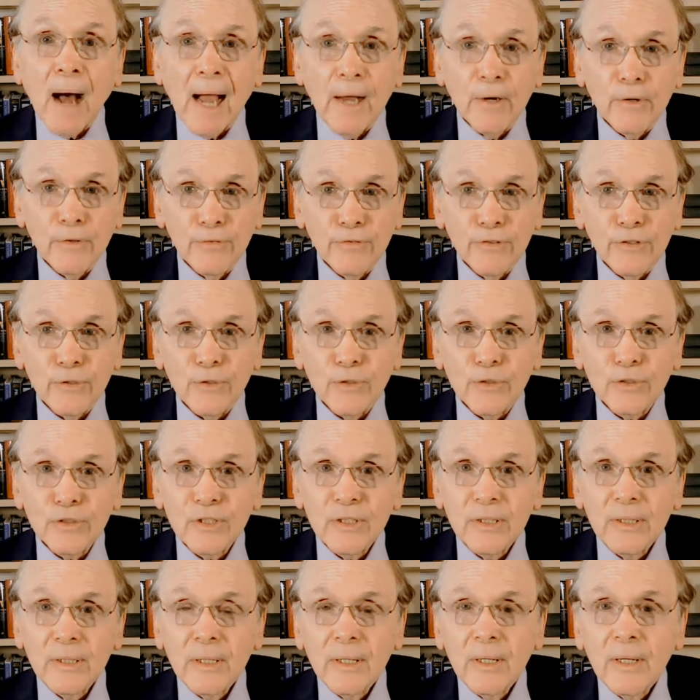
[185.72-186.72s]

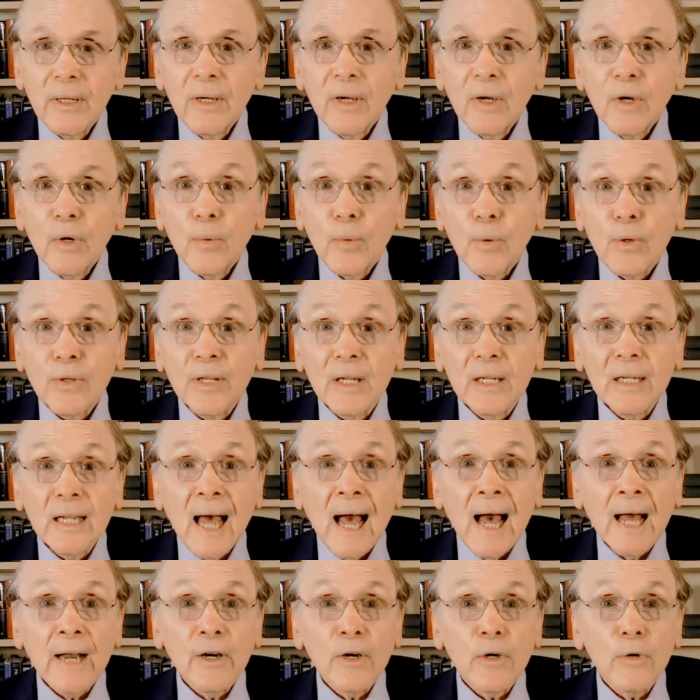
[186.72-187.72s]
biofuels, with the
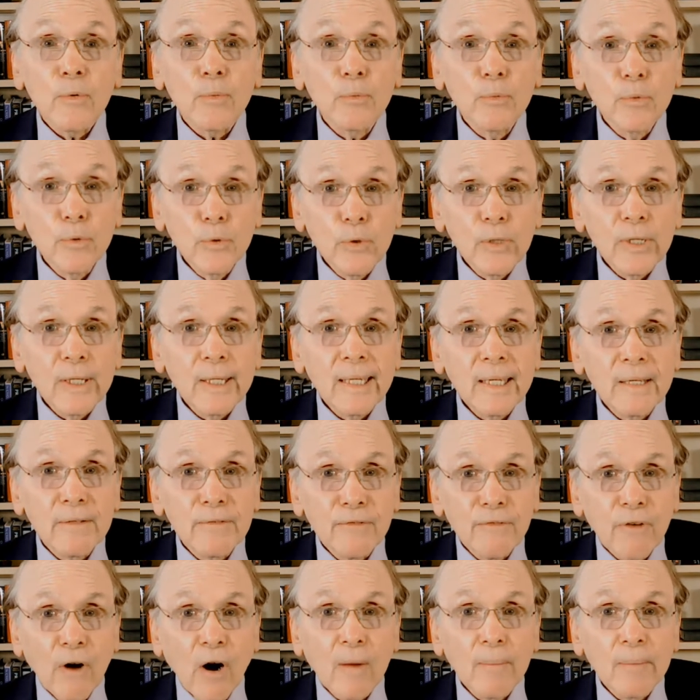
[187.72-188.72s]
latter rooted
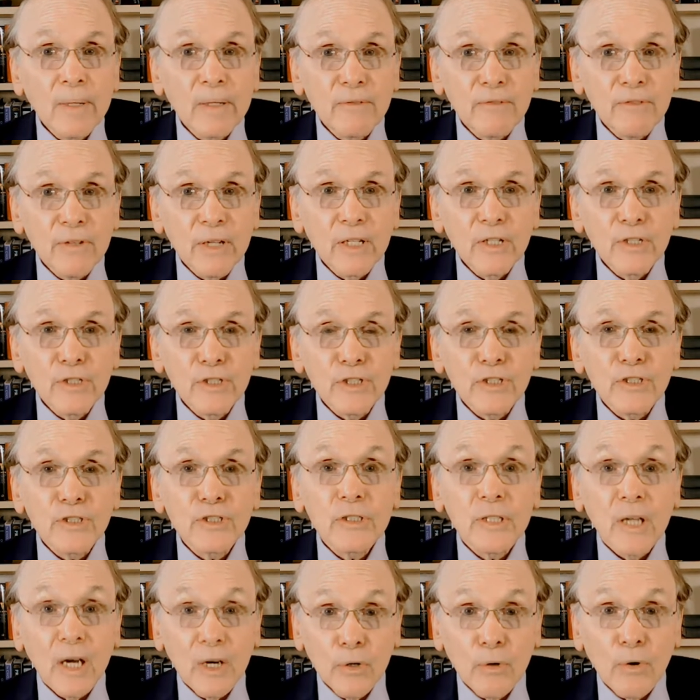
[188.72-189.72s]
in farming
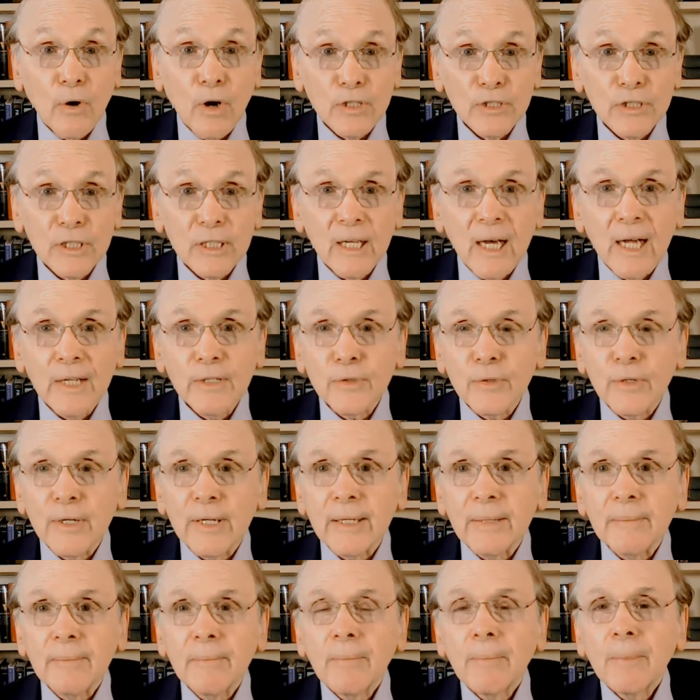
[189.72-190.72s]
villages across the
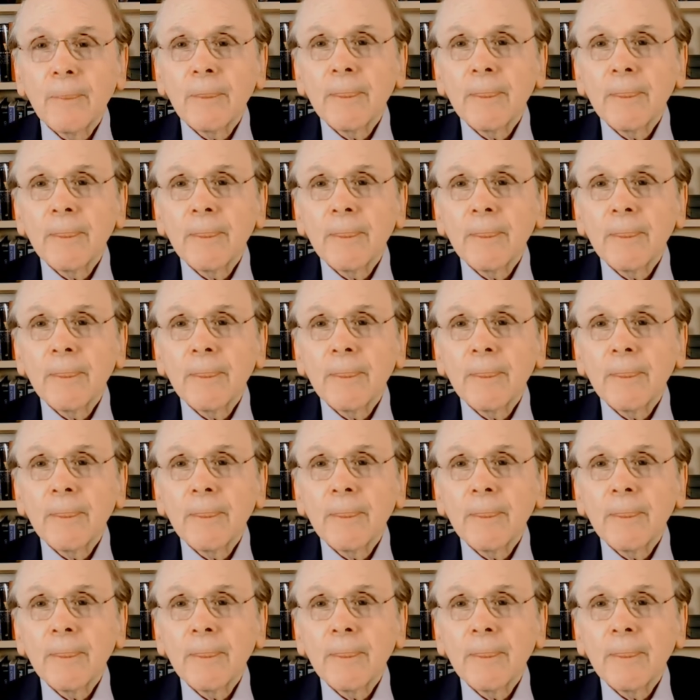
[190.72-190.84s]
country.